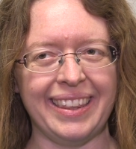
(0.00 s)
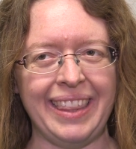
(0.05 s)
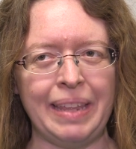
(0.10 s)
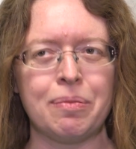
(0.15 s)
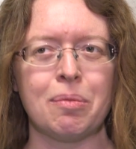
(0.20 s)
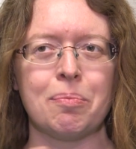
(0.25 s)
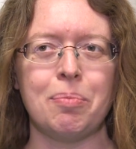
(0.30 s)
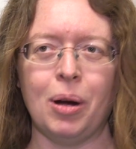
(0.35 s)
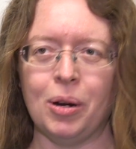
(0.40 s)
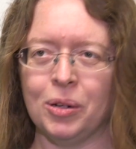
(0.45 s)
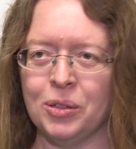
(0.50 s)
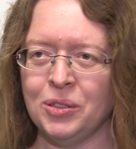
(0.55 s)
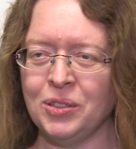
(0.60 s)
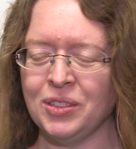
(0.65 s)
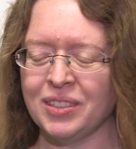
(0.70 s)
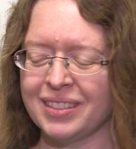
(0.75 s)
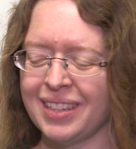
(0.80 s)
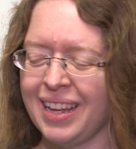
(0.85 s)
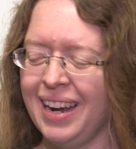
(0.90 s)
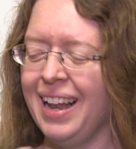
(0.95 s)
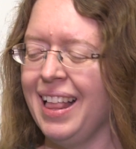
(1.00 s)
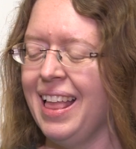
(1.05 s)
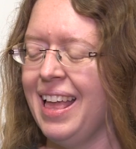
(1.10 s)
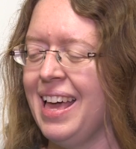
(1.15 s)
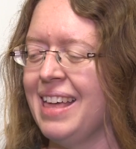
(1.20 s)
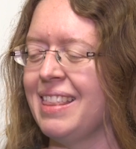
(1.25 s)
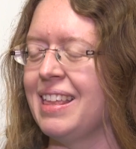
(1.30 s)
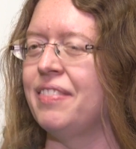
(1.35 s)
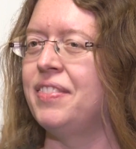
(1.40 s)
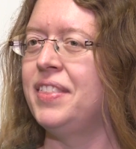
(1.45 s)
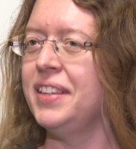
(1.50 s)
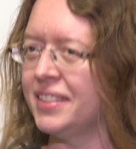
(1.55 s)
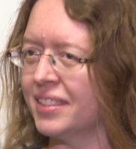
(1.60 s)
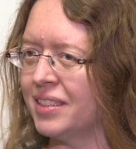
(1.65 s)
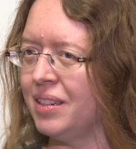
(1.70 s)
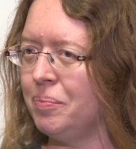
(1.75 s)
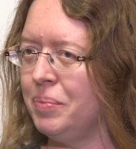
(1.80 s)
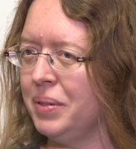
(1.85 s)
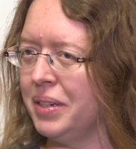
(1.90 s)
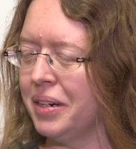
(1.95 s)
And they proposed that this
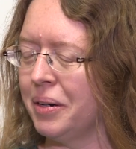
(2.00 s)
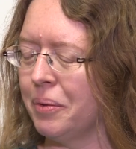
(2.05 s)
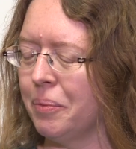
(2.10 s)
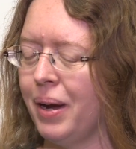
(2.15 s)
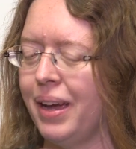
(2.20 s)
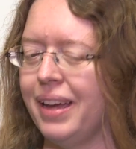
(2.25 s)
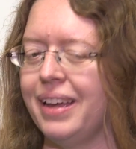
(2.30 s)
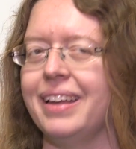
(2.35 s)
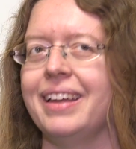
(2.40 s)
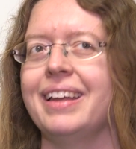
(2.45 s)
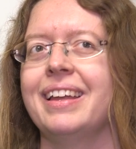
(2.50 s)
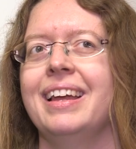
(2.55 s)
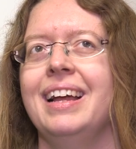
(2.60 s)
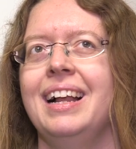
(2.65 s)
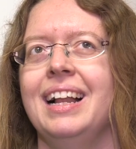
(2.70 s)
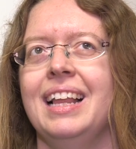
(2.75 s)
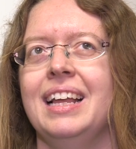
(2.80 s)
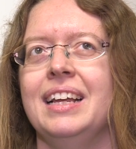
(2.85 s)
could be a way